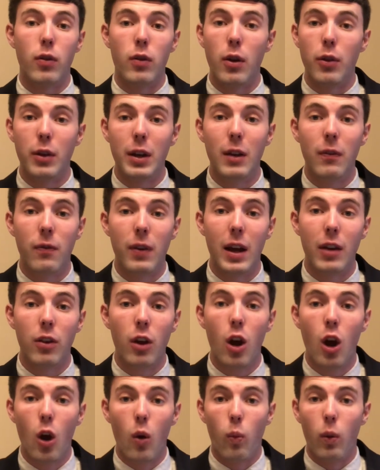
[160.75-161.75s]
Their defense
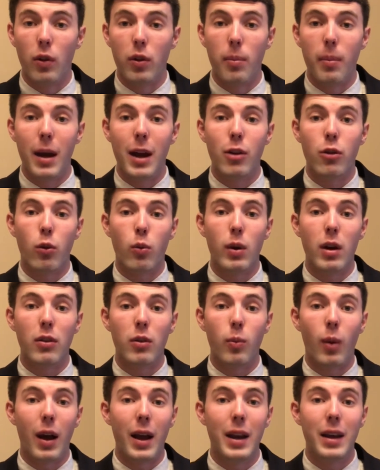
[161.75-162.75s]
was a major reason
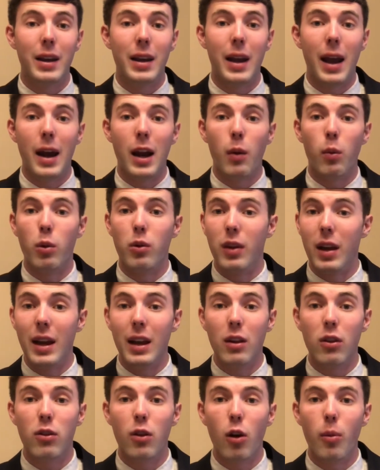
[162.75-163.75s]
why Indiana was
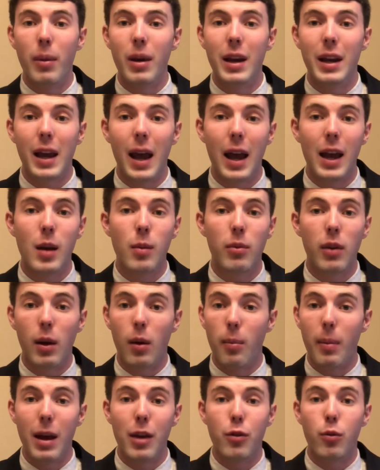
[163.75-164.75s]
in so many games and a
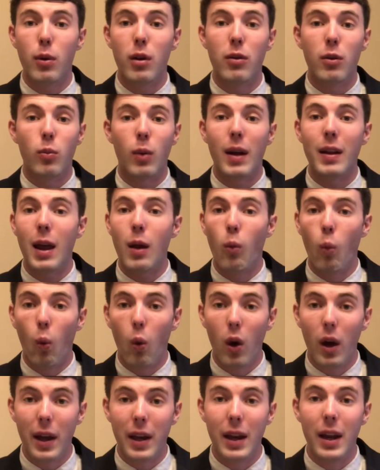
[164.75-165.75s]
major reason why they
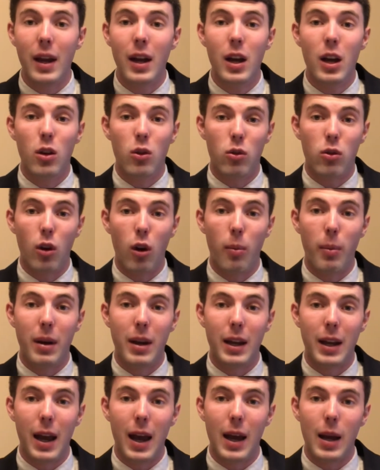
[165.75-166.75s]
won so many
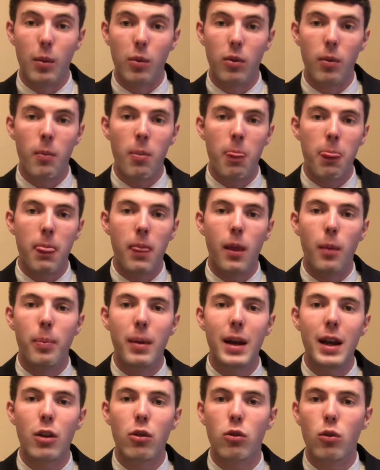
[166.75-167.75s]
games. The
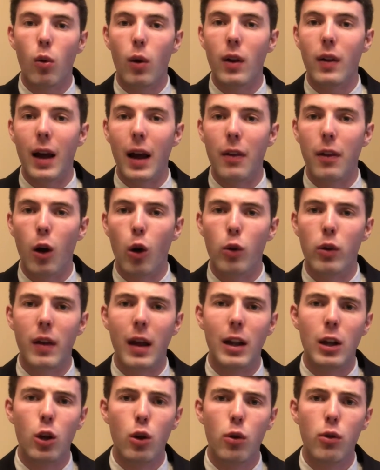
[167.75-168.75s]
biggest storyline, though, is that they
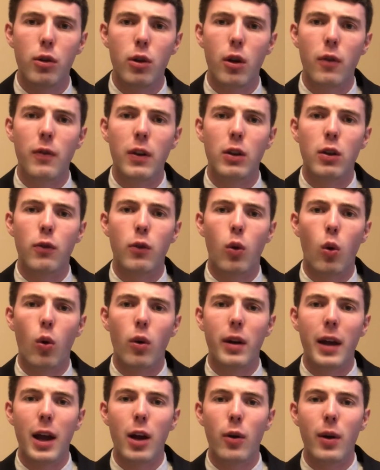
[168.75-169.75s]
lose their defensive
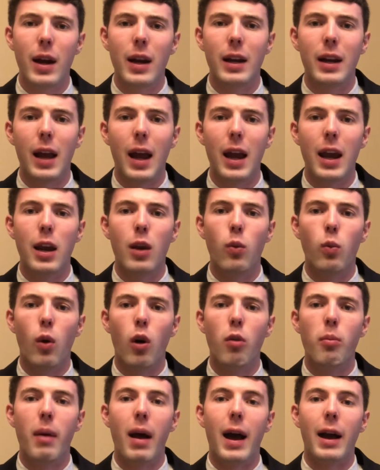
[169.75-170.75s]
coordinator in Kane
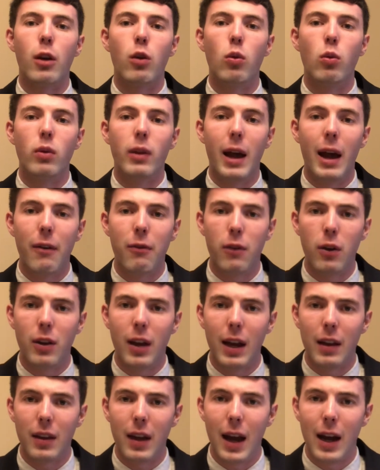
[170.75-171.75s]
Womack, who left to
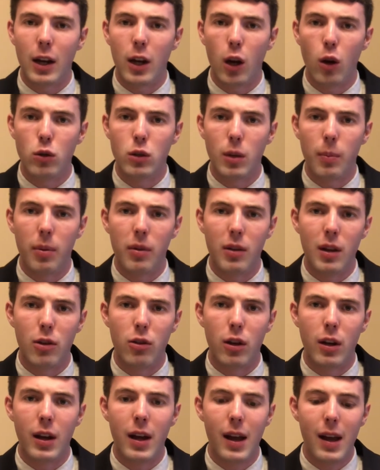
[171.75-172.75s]
take the head coaching
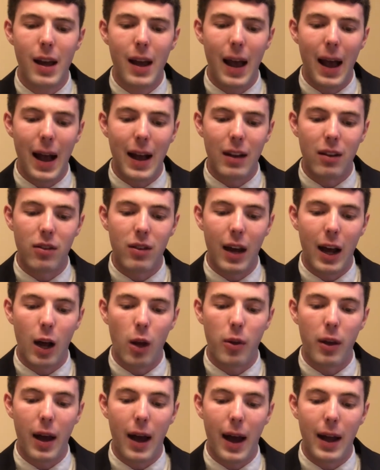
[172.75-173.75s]
position at
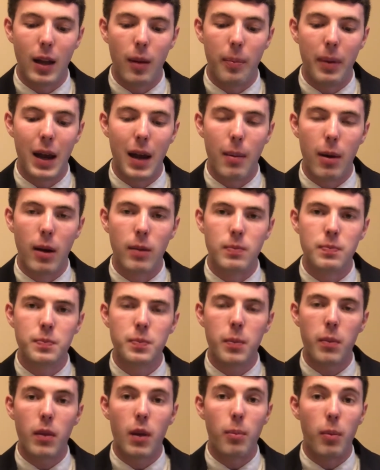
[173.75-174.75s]
South Alabama.
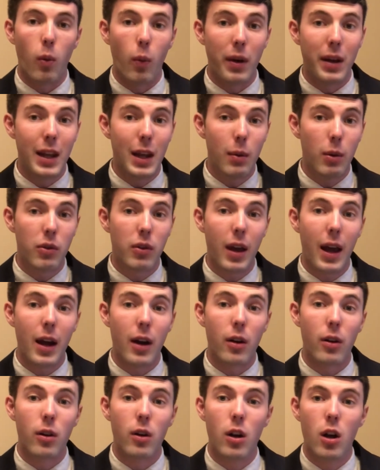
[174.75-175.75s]
But when he was
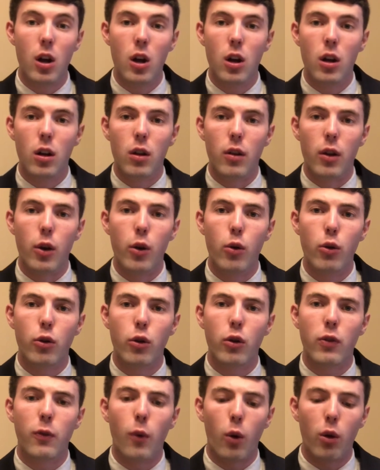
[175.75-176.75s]
there, the
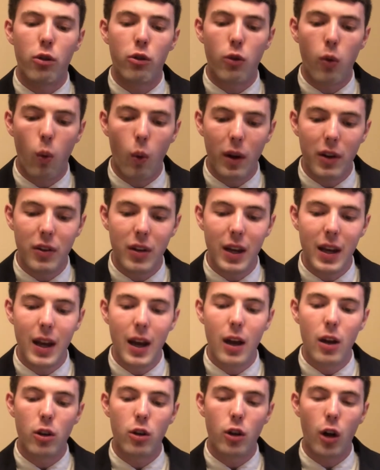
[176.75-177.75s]
Hoosiers forced
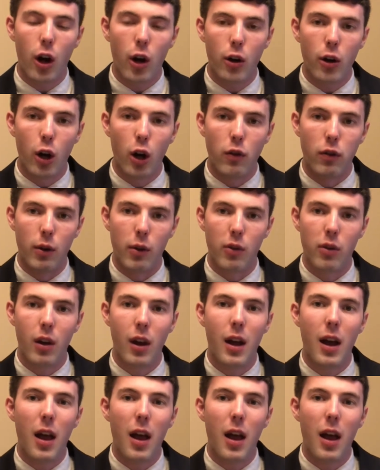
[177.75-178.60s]
20 turnovers.